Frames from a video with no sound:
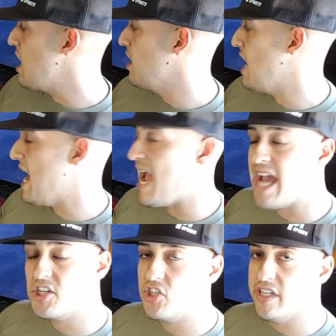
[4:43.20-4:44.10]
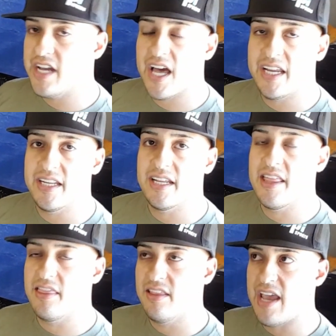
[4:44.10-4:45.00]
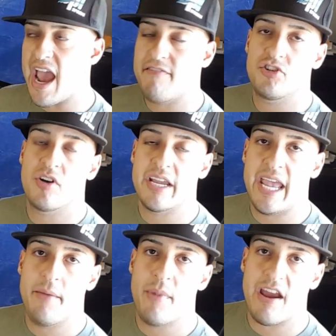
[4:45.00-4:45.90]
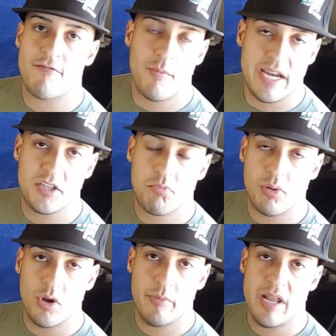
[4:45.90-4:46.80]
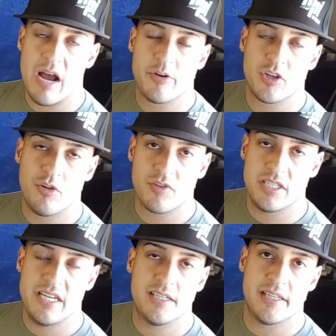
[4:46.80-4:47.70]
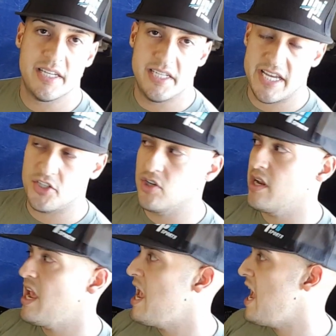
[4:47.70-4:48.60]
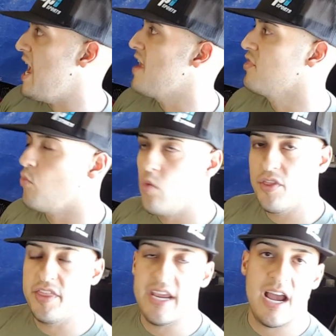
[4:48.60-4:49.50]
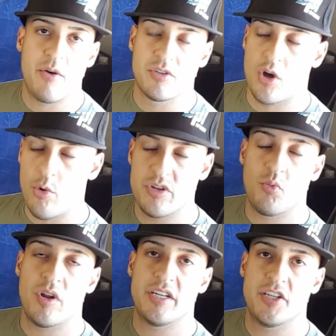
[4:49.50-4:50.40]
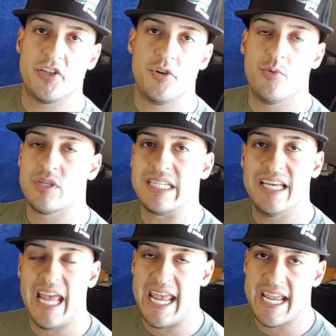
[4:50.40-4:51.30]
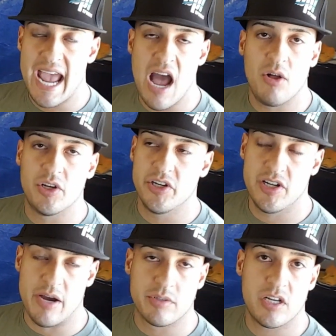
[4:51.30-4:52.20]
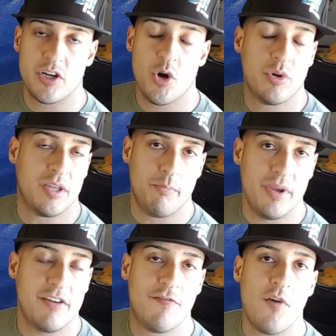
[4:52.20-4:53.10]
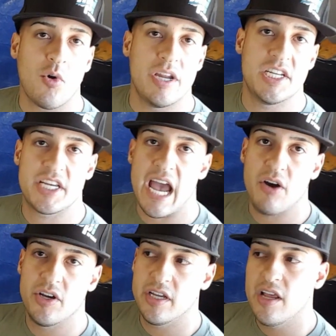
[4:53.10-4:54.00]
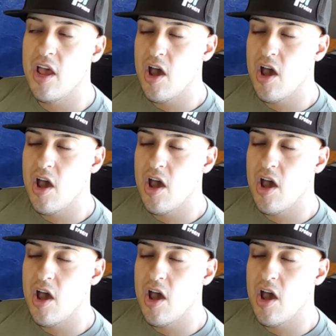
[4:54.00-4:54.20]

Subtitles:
I actually got it after I came back from my deployment. I was overseas in the desert, and the one thing I was always wanting to do was get a cowl hood. I was gonna go with a big 4-inch cowl hood.